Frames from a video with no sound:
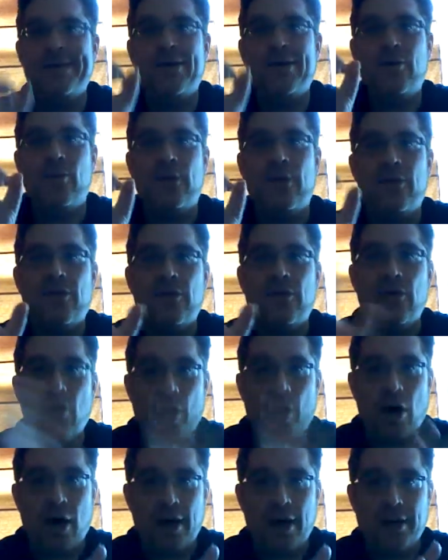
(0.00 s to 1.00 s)
with
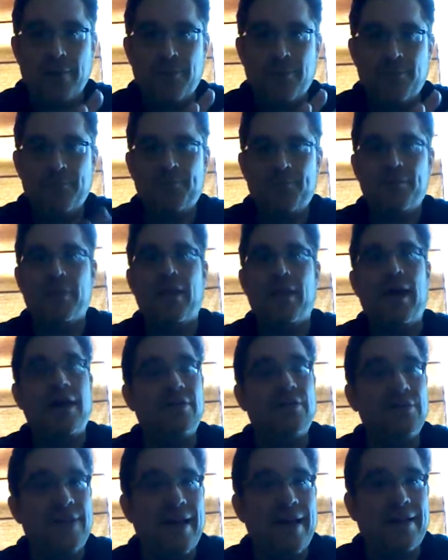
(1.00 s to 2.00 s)
Gone, I
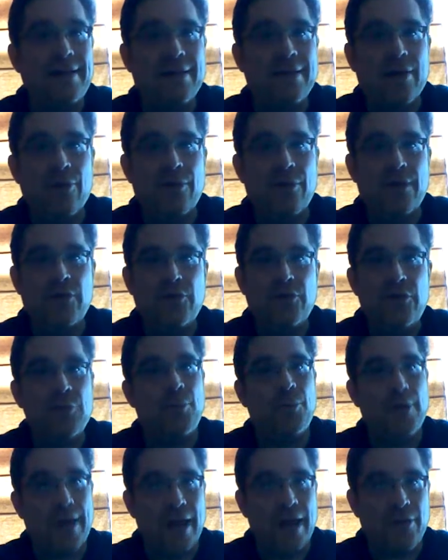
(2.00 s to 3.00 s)
decided to go the
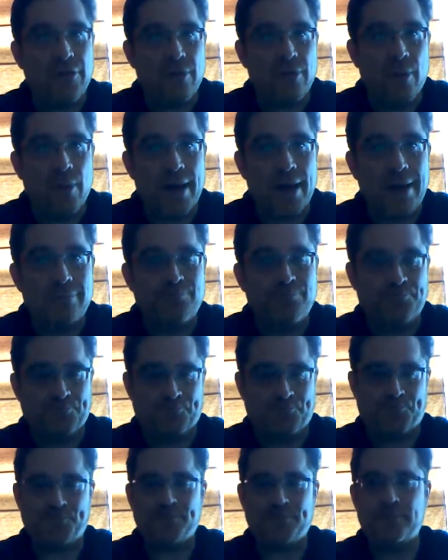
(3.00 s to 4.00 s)
supernatural way.
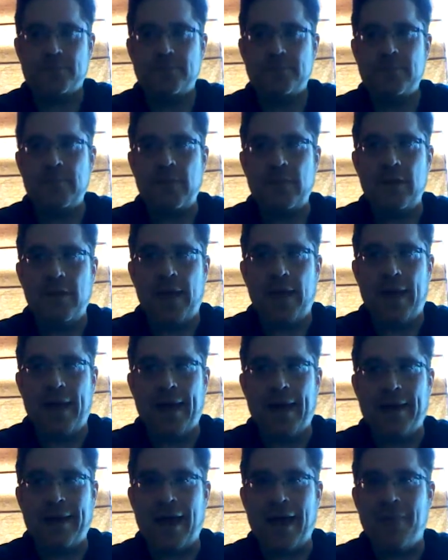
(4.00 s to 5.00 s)

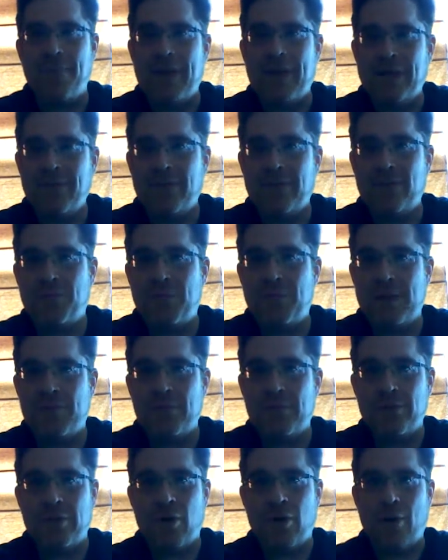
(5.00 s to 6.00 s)
And I made these
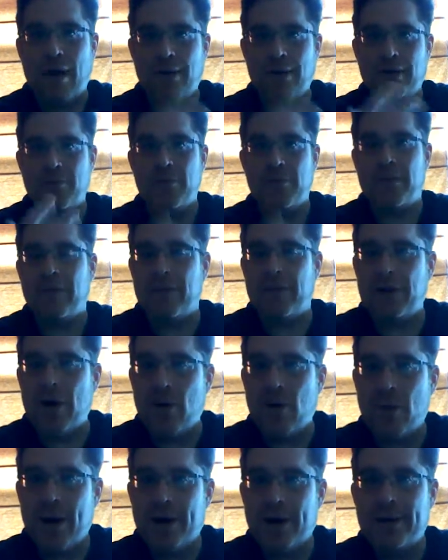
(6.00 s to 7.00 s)
people go out in the middle of
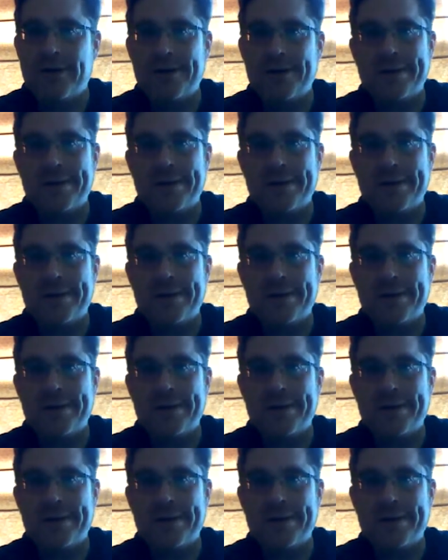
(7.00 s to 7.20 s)
nowhere.